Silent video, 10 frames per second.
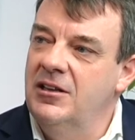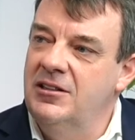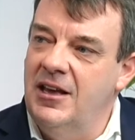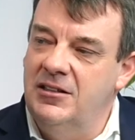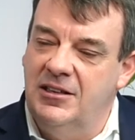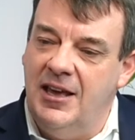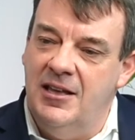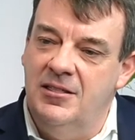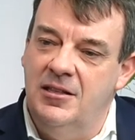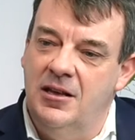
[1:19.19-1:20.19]
that
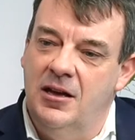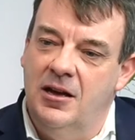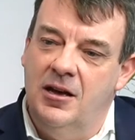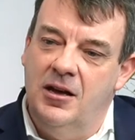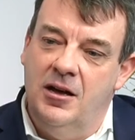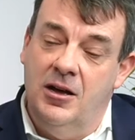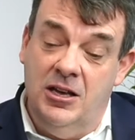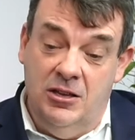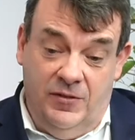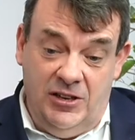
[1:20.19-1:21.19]
can
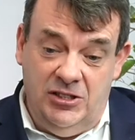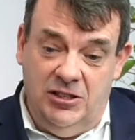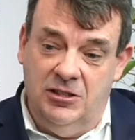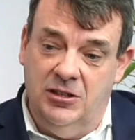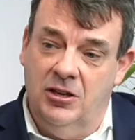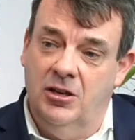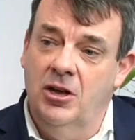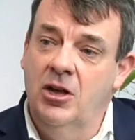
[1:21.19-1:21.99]
invest in